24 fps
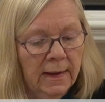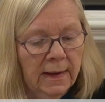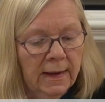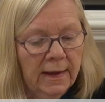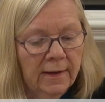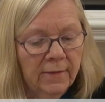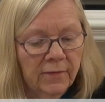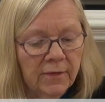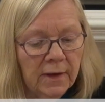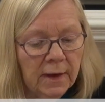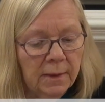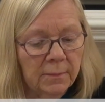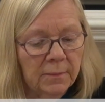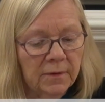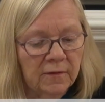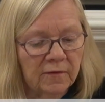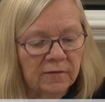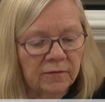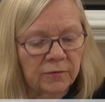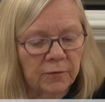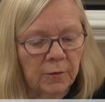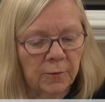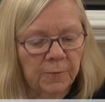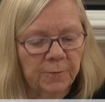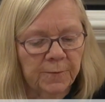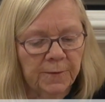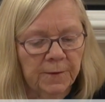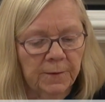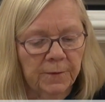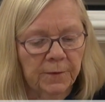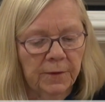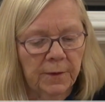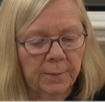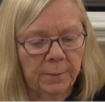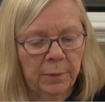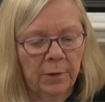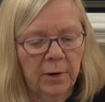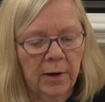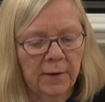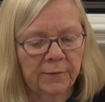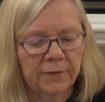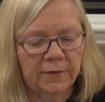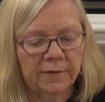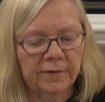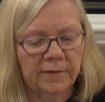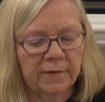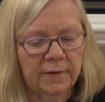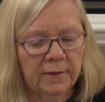In them is fulfilled the
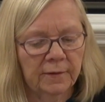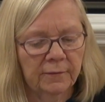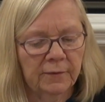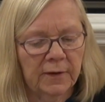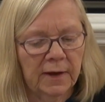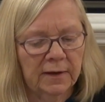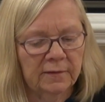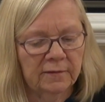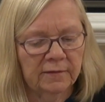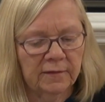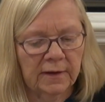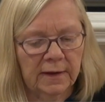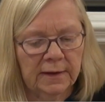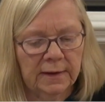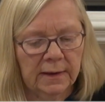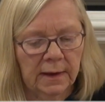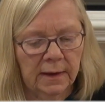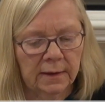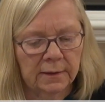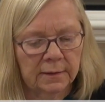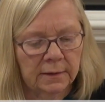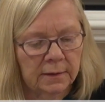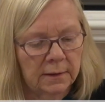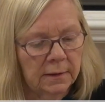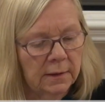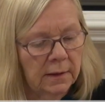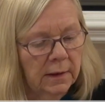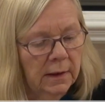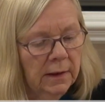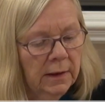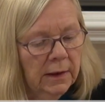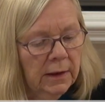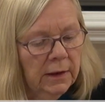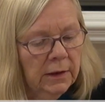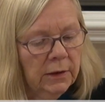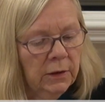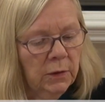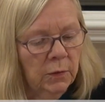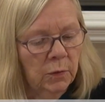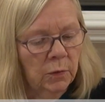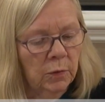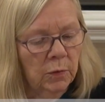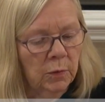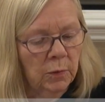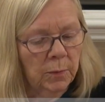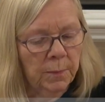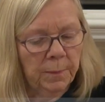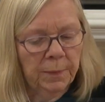prophecy of Isaiah. You
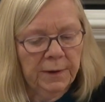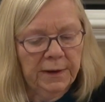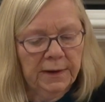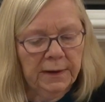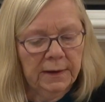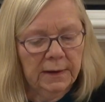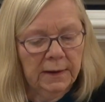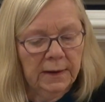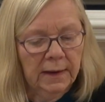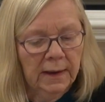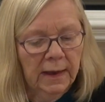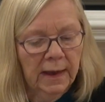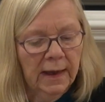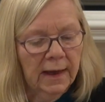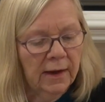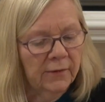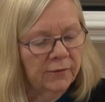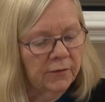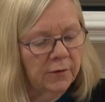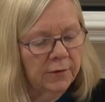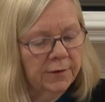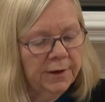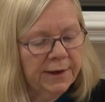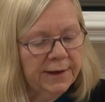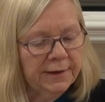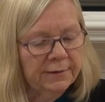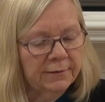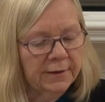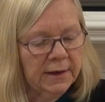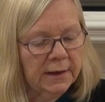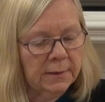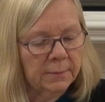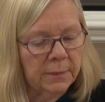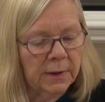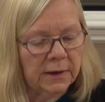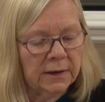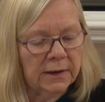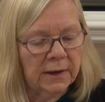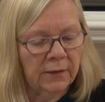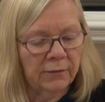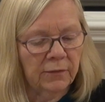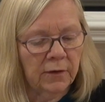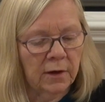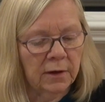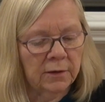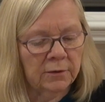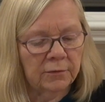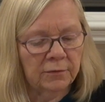will be ever hearing but
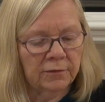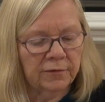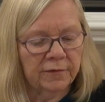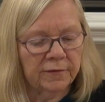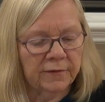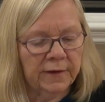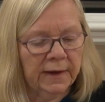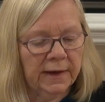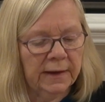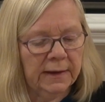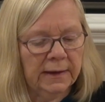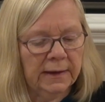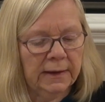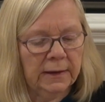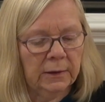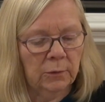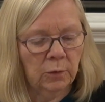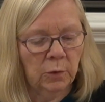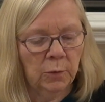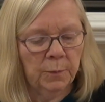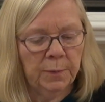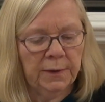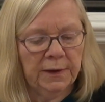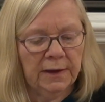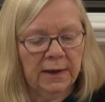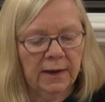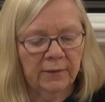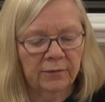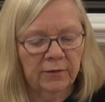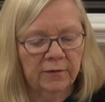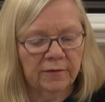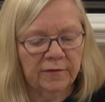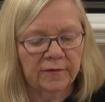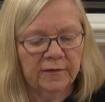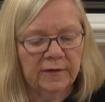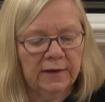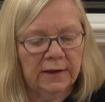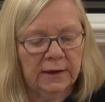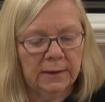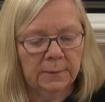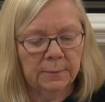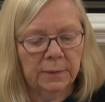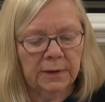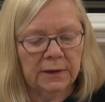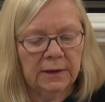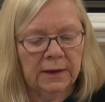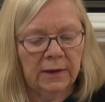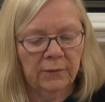never understanding. You will be ever seeing
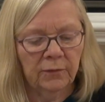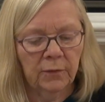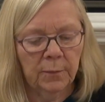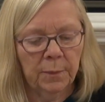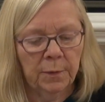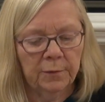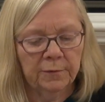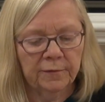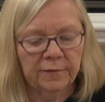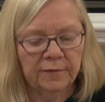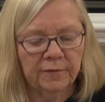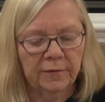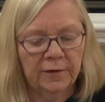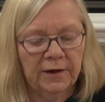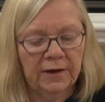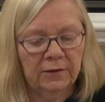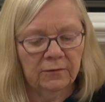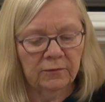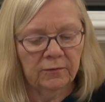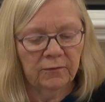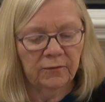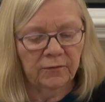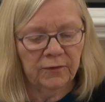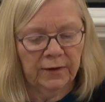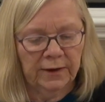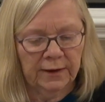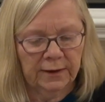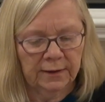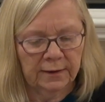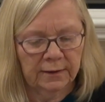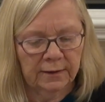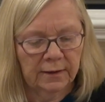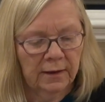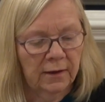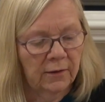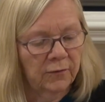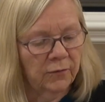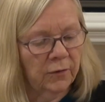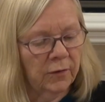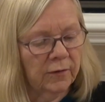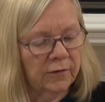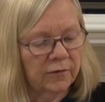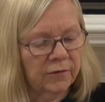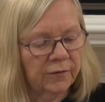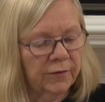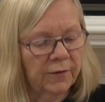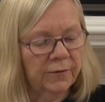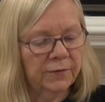but never perceiving.
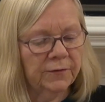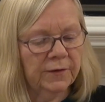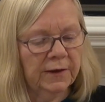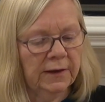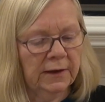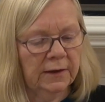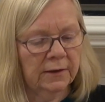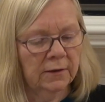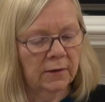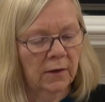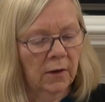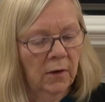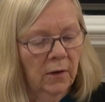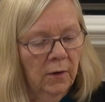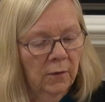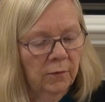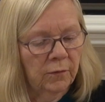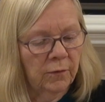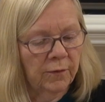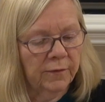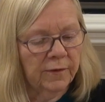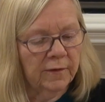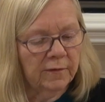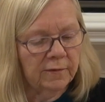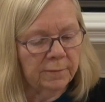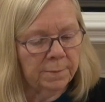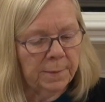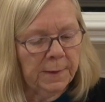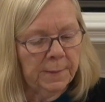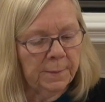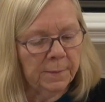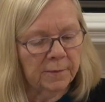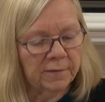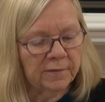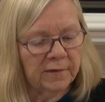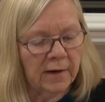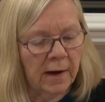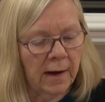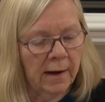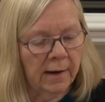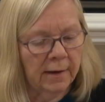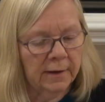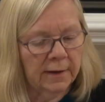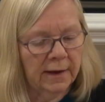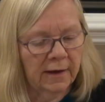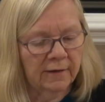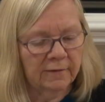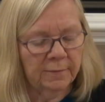Verse fifteen. For this people's
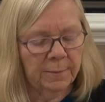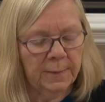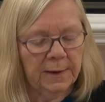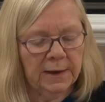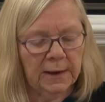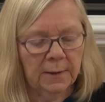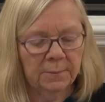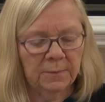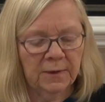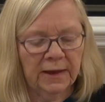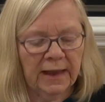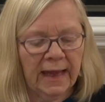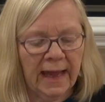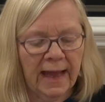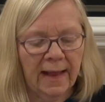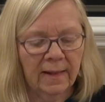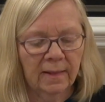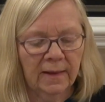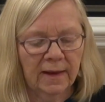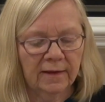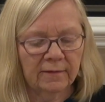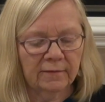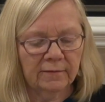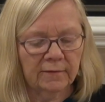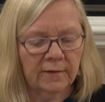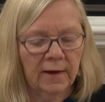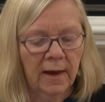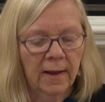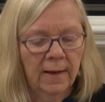heart has become calloused.